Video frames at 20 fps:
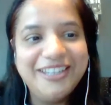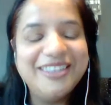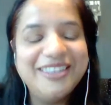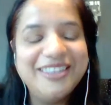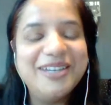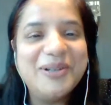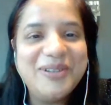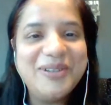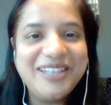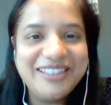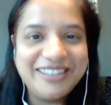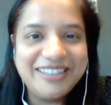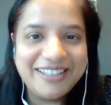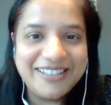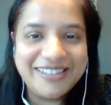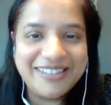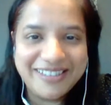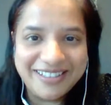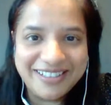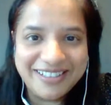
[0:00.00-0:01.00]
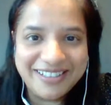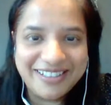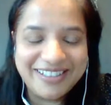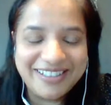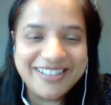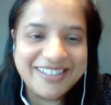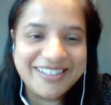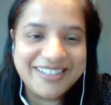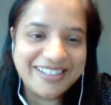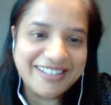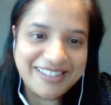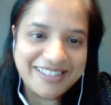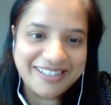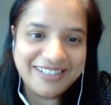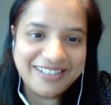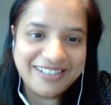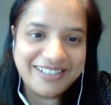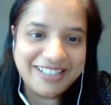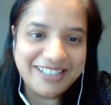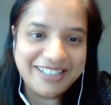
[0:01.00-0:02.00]
The only thing certain is
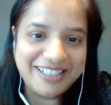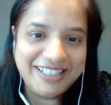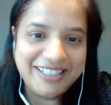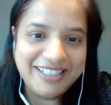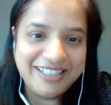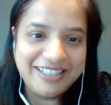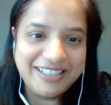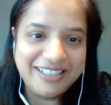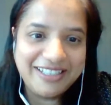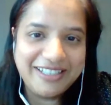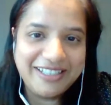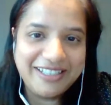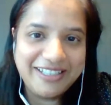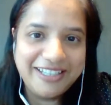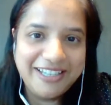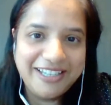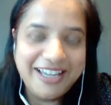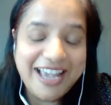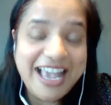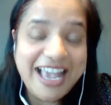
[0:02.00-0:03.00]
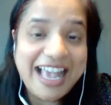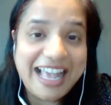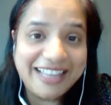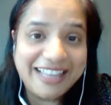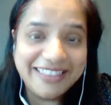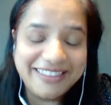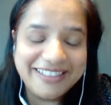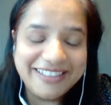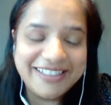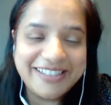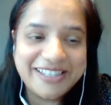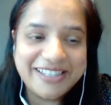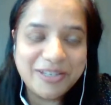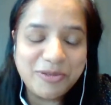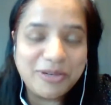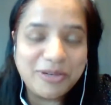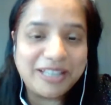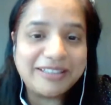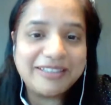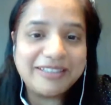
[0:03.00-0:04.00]
uncertainty. And this,
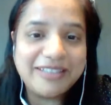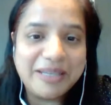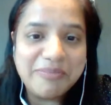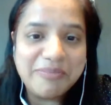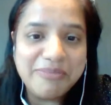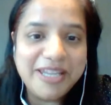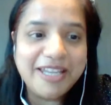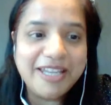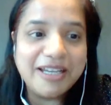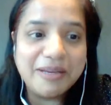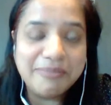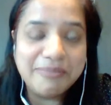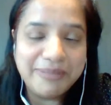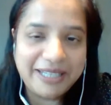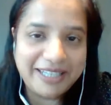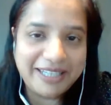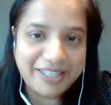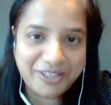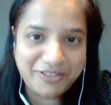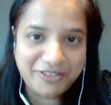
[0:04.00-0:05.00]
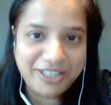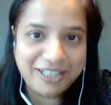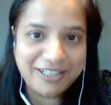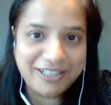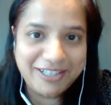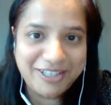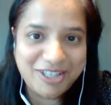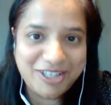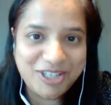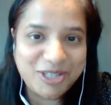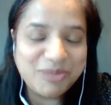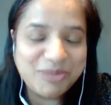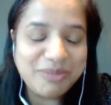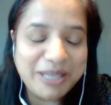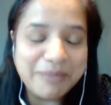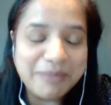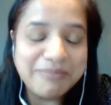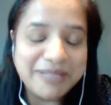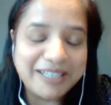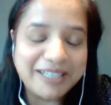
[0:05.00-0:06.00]
rather than being a biggest fear, should be
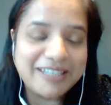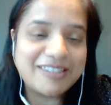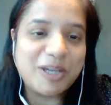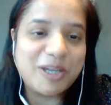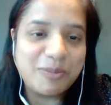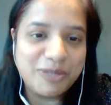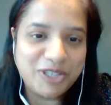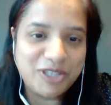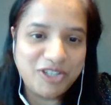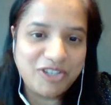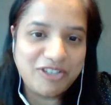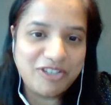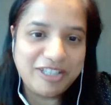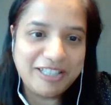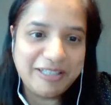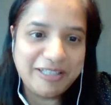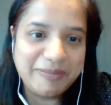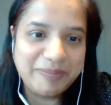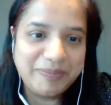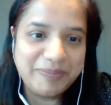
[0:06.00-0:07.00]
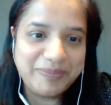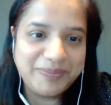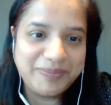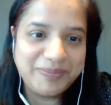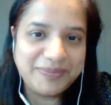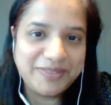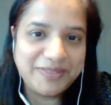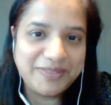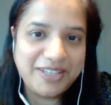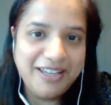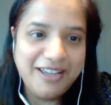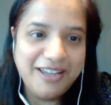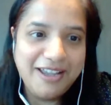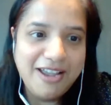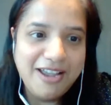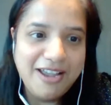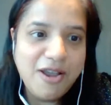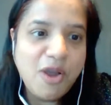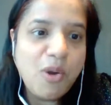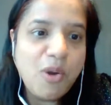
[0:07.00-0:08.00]
a biggest opportunity.
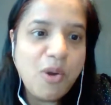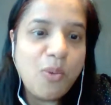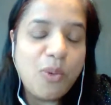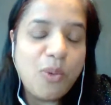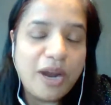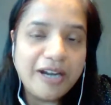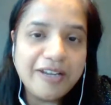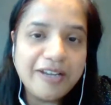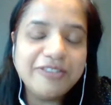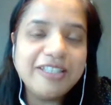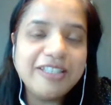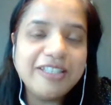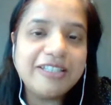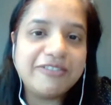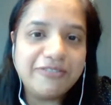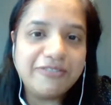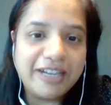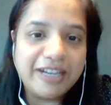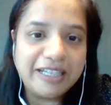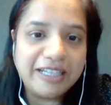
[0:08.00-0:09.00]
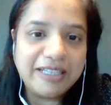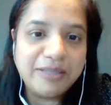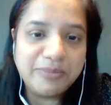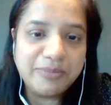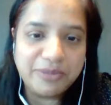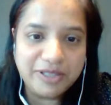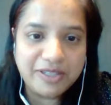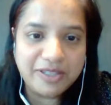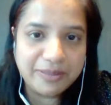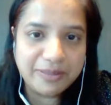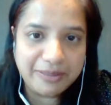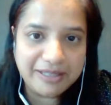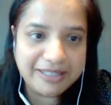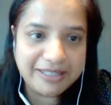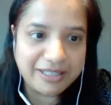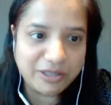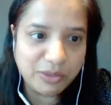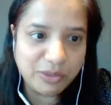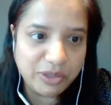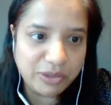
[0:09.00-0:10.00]
One of the defining
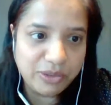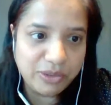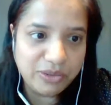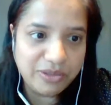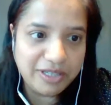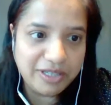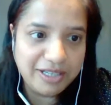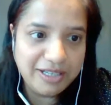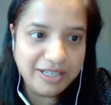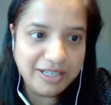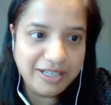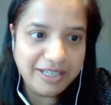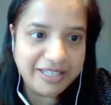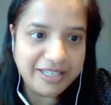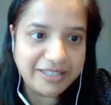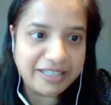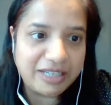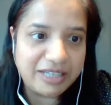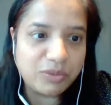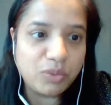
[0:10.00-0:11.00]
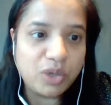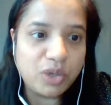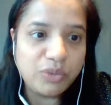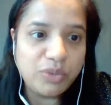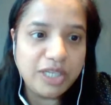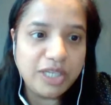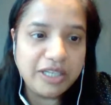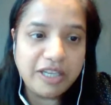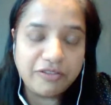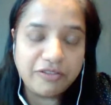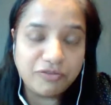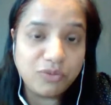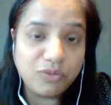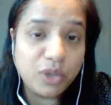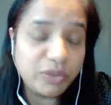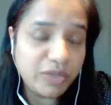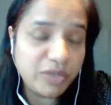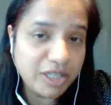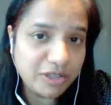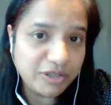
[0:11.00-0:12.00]
principles at Cocoon is that if
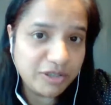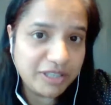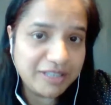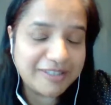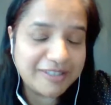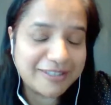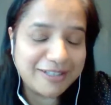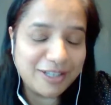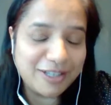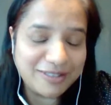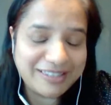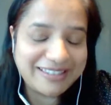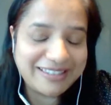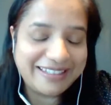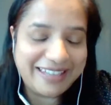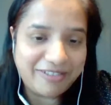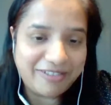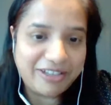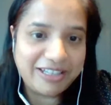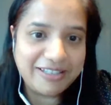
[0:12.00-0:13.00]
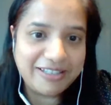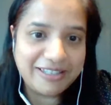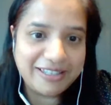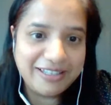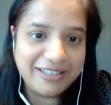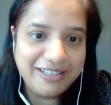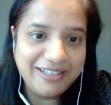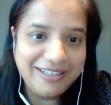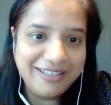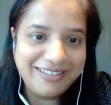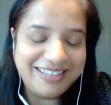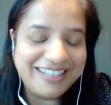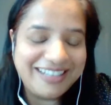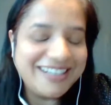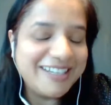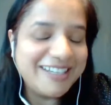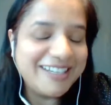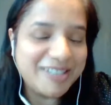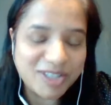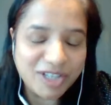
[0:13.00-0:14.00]
what we're doing is not scaring us,
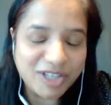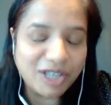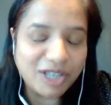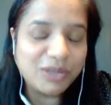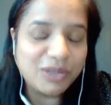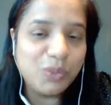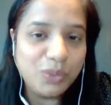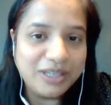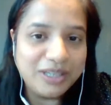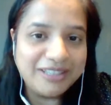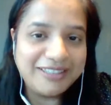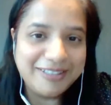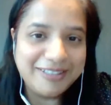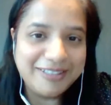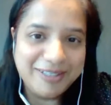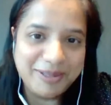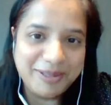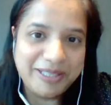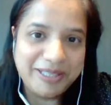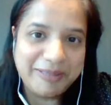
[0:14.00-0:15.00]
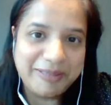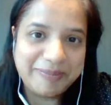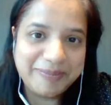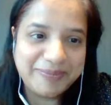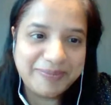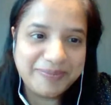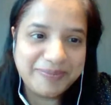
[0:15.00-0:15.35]
then it is not worth doing.